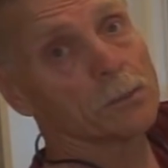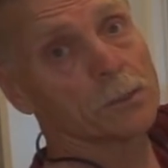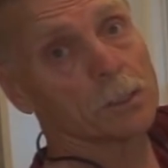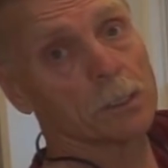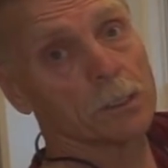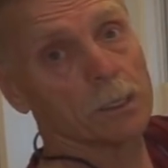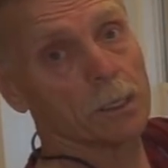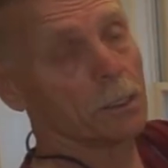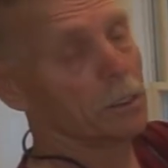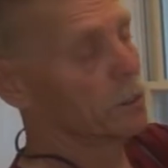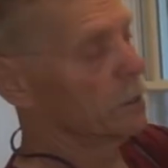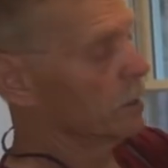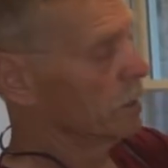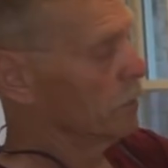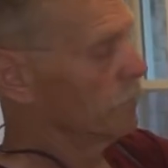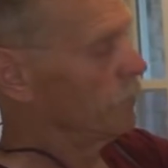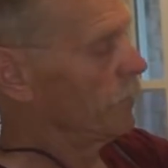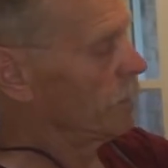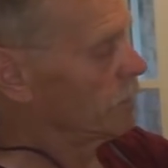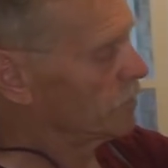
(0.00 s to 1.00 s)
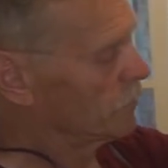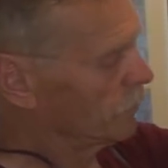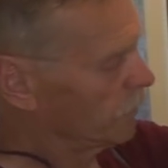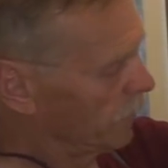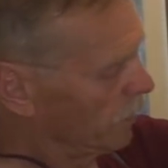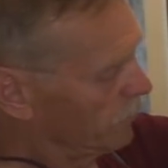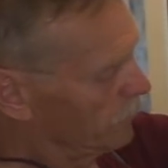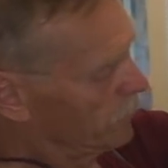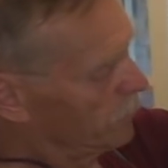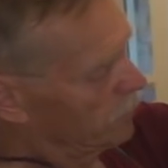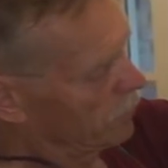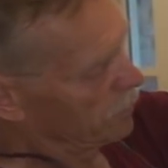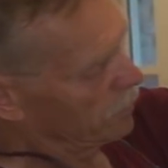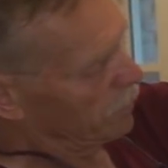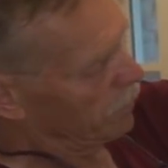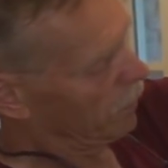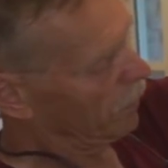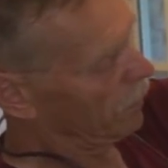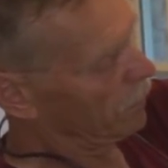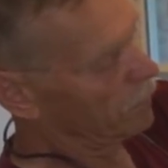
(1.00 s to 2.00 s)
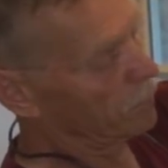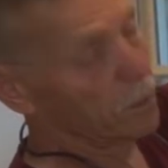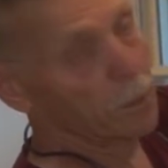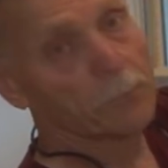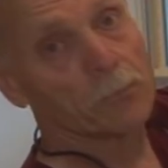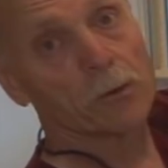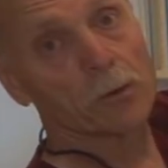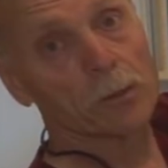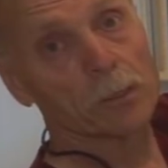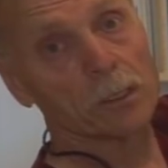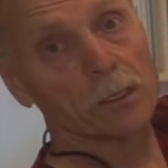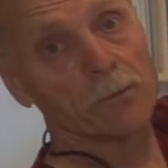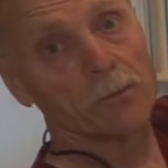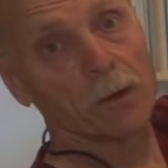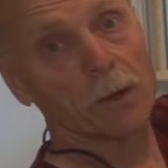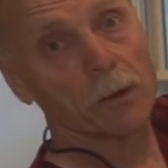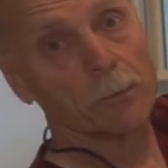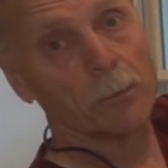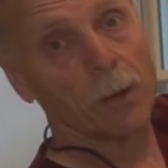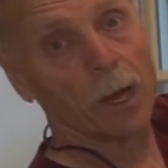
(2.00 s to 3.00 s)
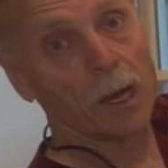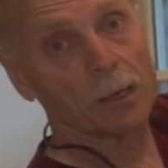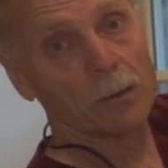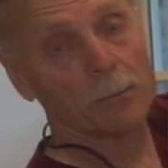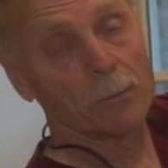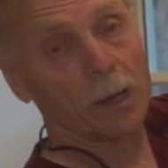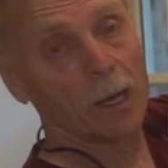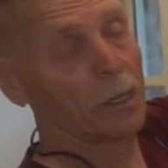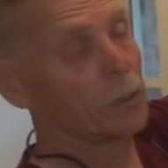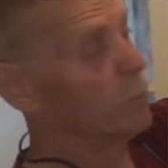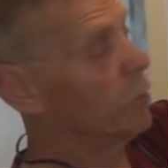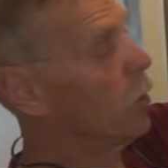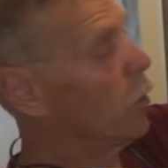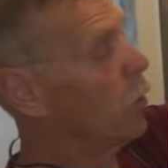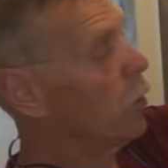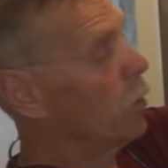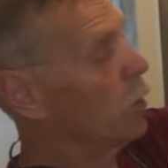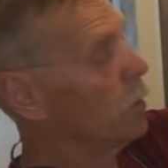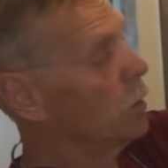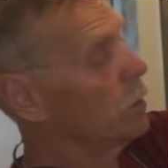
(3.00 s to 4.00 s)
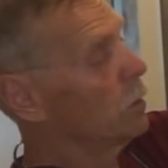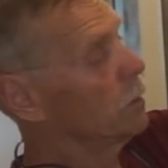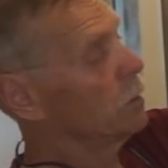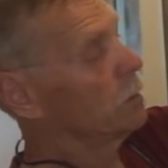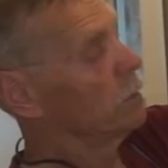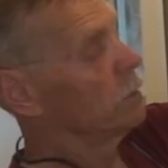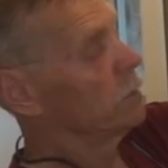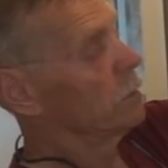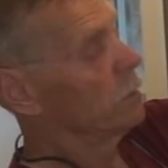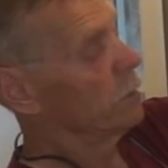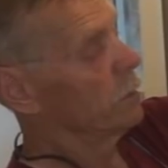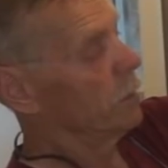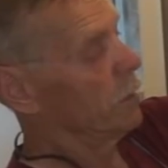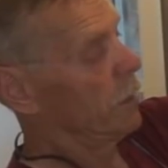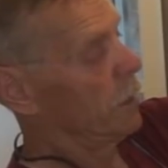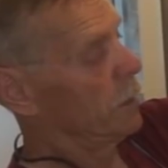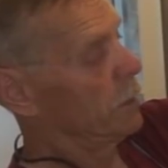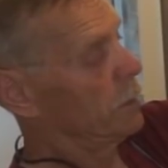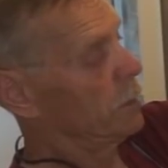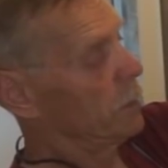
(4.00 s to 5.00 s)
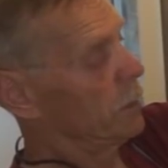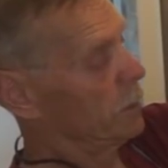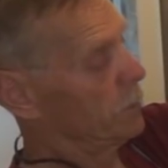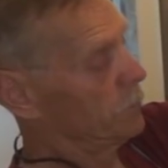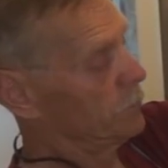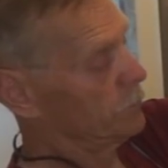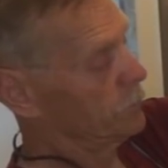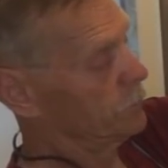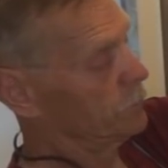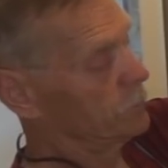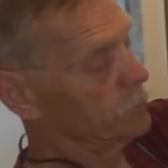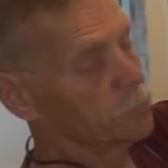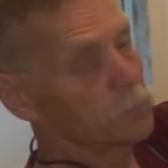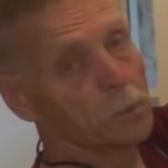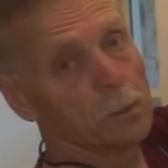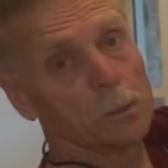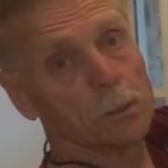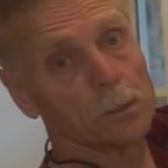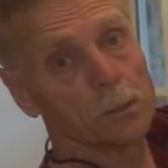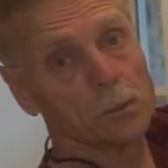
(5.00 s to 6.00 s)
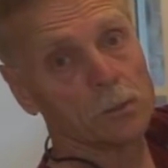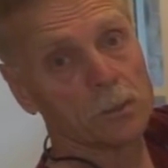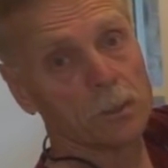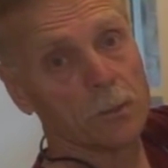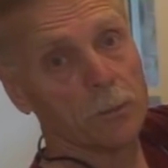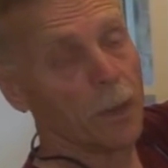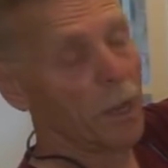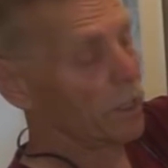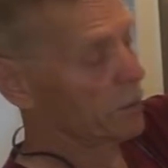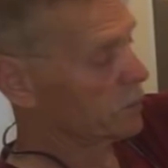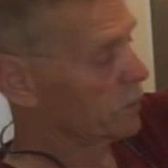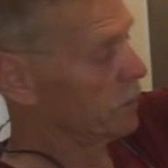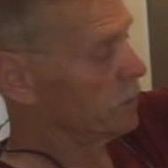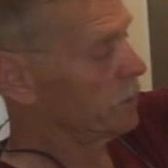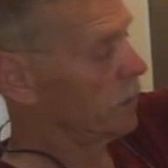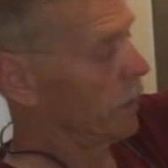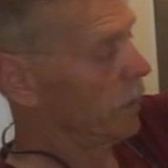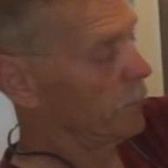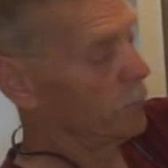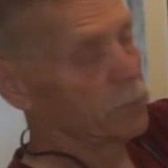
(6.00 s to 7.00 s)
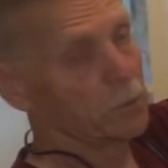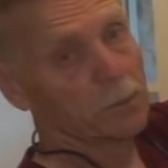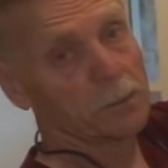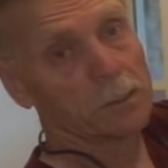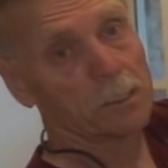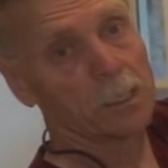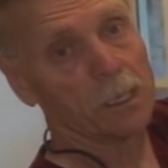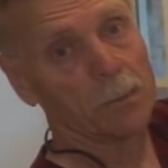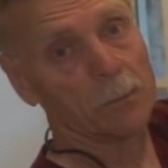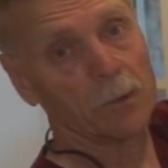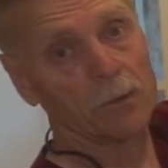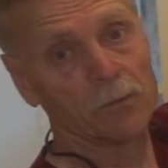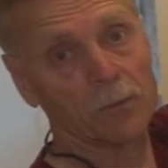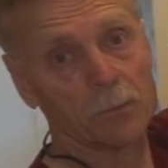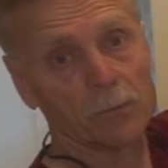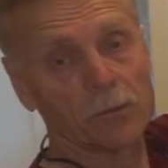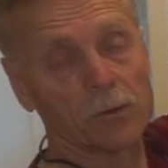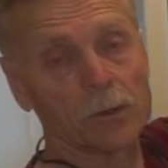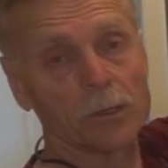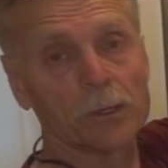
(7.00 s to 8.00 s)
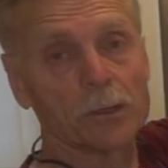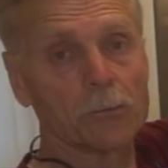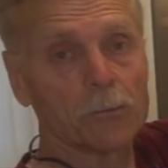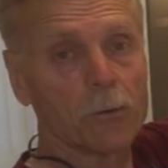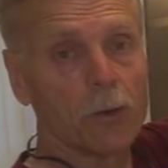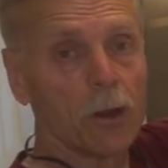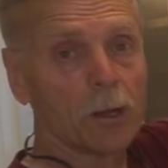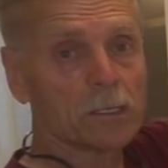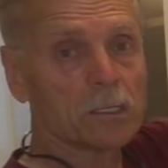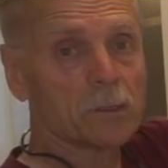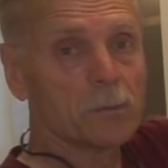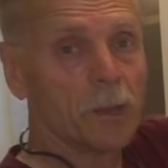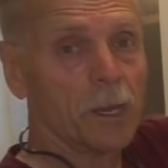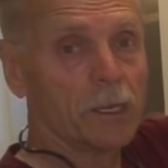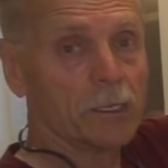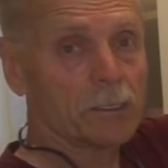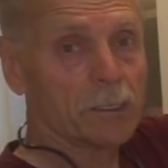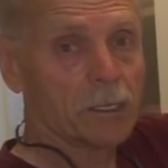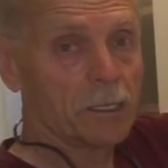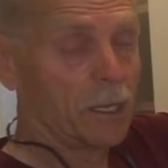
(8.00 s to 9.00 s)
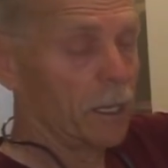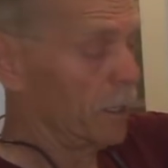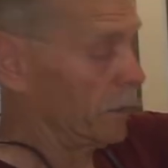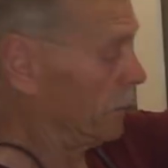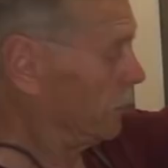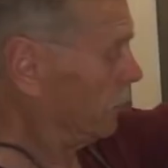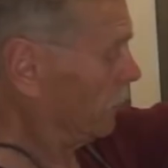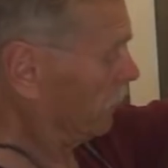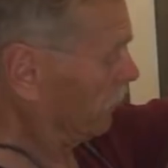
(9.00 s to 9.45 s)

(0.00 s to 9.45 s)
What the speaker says: to the face frame, and I'm drilling the very bottom hole and use the masking tape to keep me from drilling the wrong space again.